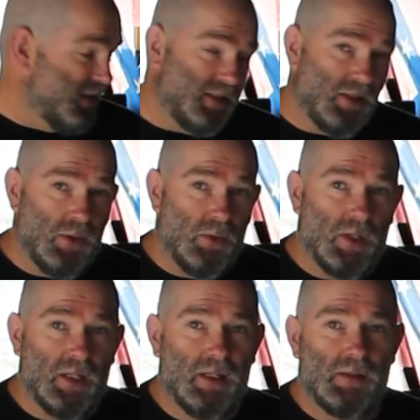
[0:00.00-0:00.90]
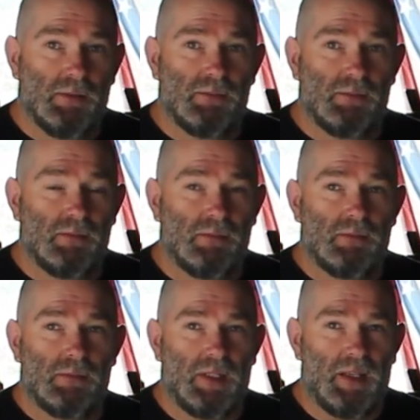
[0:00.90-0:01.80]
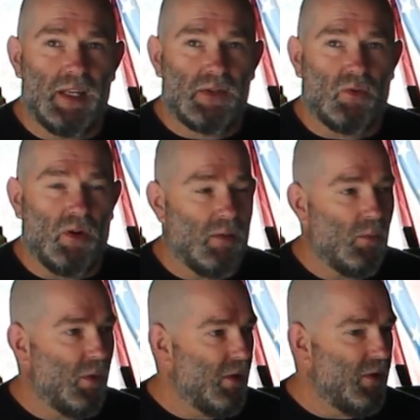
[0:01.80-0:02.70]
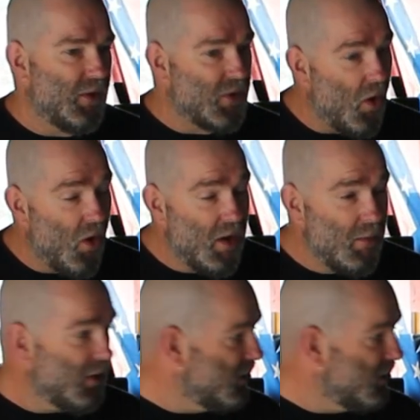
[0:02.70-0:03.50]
So that's where I'm with the time